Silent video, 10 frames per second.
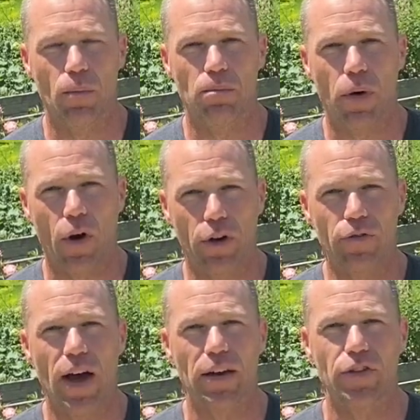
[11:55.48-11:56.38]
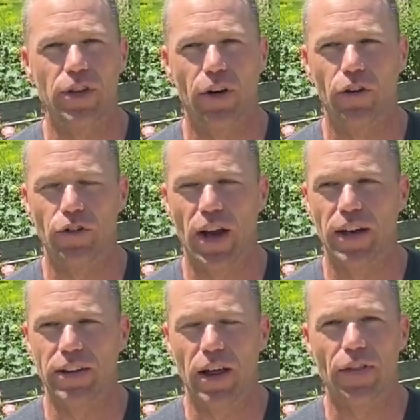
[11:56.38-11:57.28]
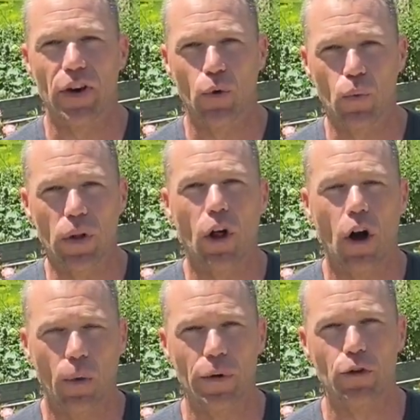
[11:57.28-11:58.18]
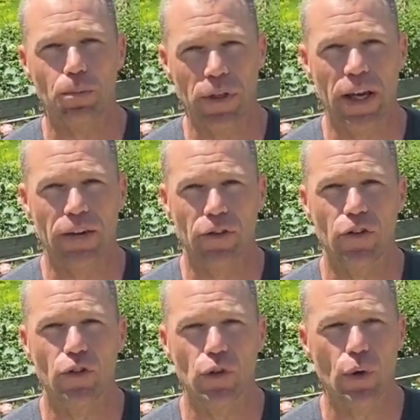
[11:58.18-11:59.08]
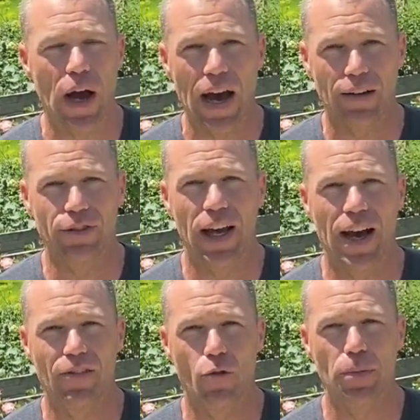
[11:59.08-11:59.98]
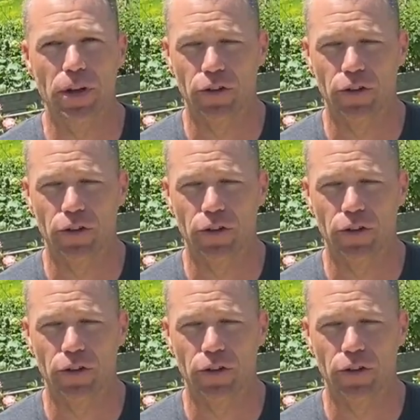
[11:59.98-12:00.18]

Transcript: part of that is the understanding that there will always be aphids. So you have to have a bit of